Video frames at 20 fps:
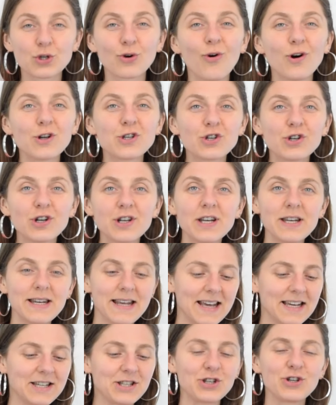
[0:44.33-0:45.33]
So what you're going
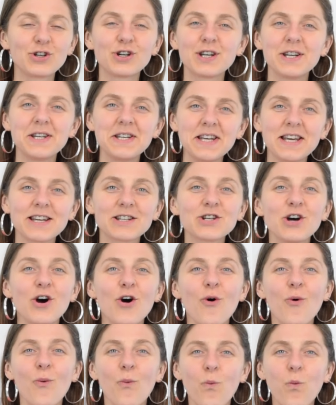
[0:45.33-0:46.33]
to need
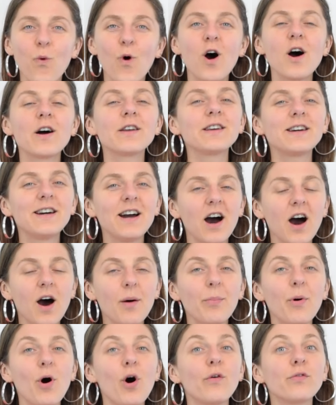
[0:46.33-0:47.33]
1
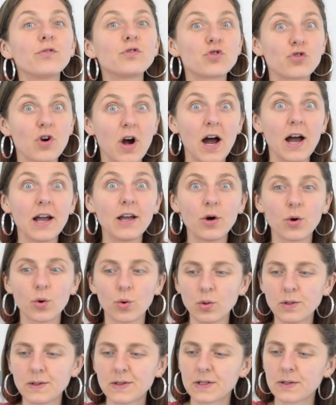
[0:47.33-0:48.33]
cup of dry
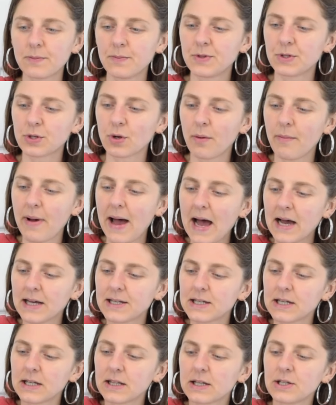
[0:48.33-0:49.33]
oats. So I'm
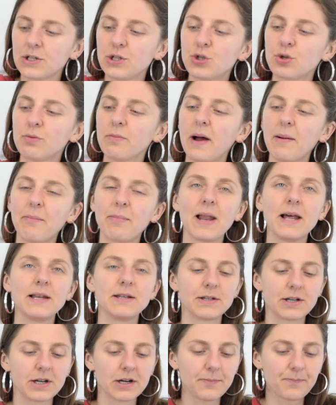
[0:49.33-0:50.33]
adding this to my
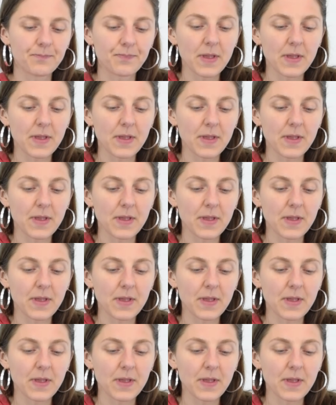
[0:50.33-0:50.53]
blender.